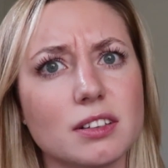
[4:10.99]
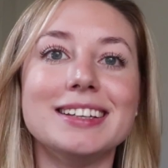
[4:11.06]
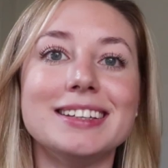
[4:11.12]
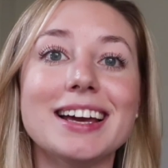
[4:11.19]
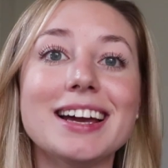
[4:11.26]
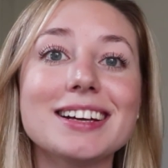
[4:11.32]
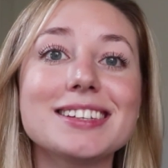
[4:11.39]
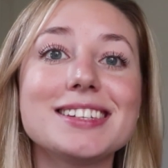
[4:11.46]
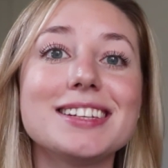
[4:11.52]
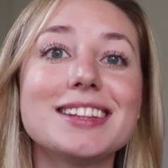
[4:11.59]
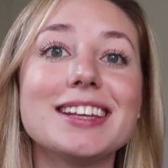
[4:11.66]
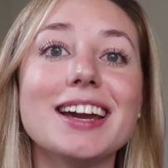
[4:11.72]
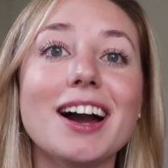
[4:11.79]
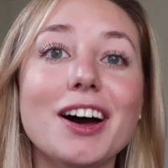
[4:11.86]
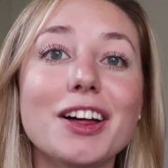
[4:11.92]
Next,
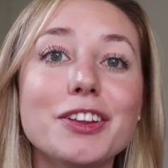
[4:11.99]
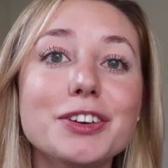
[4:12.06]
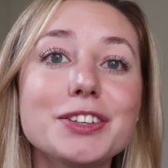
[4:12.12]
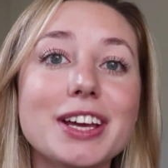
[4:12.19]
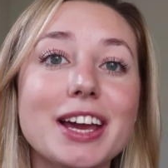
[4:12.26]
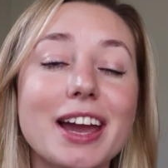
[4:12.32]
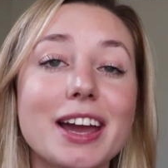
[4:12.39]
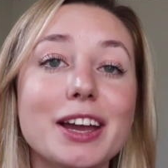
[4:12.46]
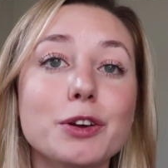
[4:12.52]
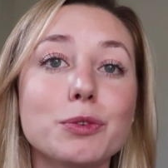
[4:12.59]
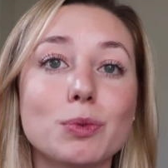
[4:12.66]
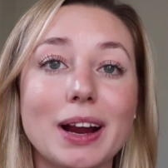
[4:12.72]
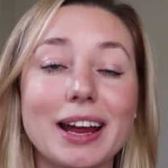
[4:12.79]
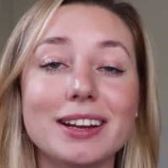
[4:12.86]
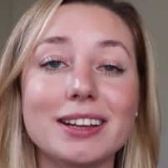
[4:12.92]
the other day,
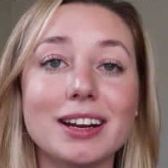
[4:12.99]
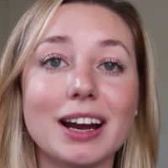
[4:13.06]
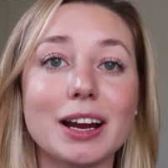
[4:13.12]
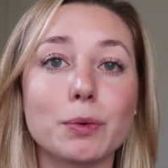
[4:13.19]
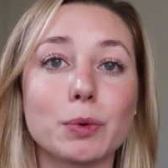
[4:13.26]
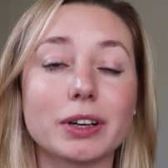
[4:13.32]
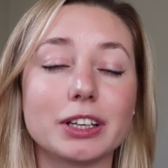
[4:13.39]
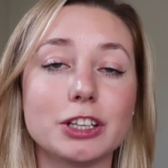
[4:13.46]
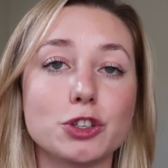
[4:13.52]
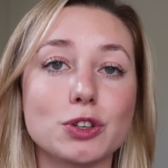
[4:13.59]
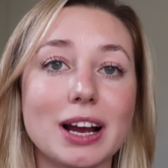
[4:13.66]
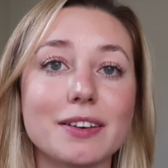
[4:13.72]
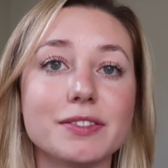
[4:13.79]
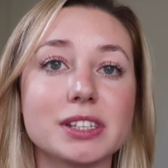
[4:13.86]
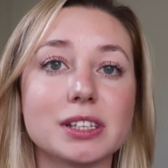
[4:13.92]
Ren and I were going to
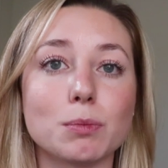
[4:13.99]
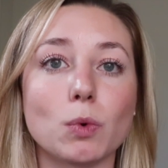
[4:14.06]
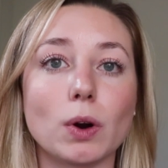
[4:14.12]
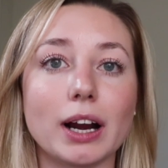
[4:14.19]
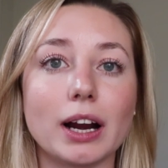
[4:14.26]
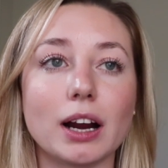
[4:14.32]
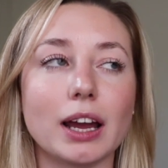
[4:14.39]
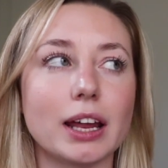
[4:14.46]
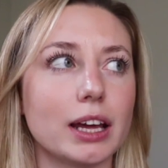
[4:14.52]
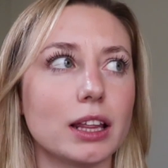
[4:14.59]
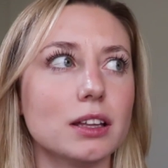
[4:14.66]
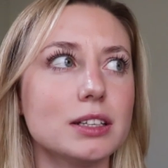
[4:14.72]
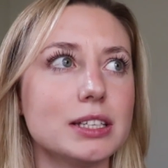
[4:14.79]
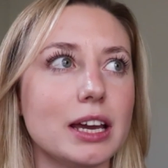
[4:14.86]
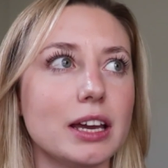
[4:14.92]
drive somewhere, and I
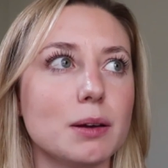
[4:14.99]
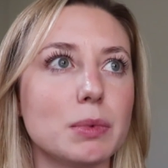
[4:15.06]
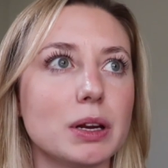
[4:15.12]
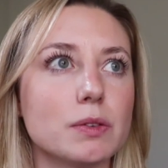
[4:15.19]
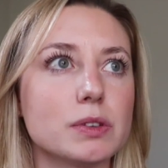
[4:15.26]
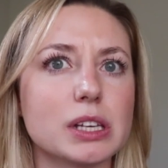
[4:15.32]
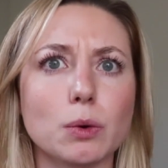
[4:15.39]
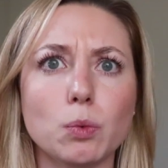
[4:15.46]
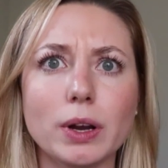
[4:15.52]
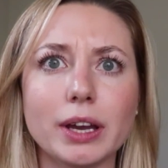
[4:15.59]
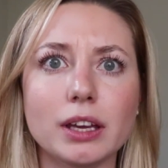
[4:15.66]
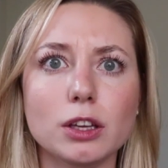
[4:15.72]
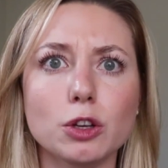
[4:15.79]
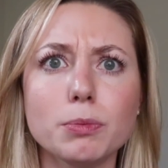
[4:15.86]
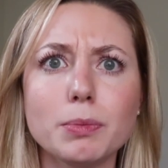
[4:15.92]
looked at him and I was like,
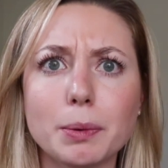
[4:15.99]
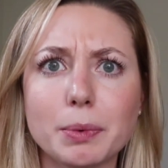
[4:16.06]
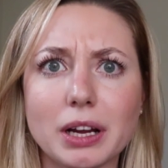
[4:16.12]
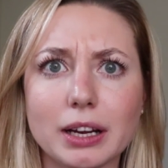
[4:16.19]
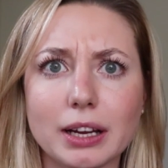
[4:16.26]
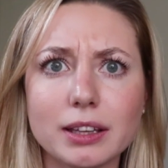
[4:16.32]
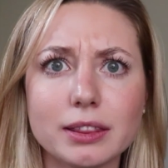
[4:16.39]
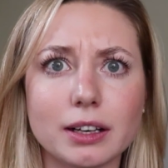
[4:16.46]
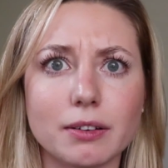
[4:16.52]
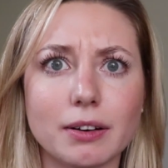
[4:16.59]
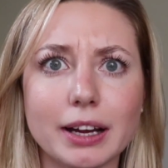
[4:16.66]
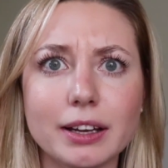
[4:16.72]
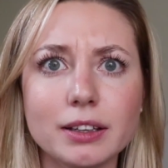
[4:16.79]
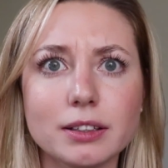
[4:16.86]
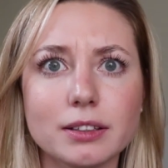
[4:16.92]
wait, you remember how to get there,
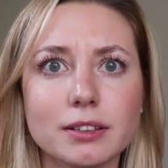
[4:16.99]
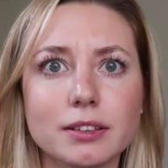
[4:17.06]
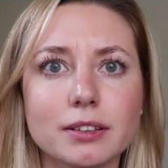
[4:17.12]
right?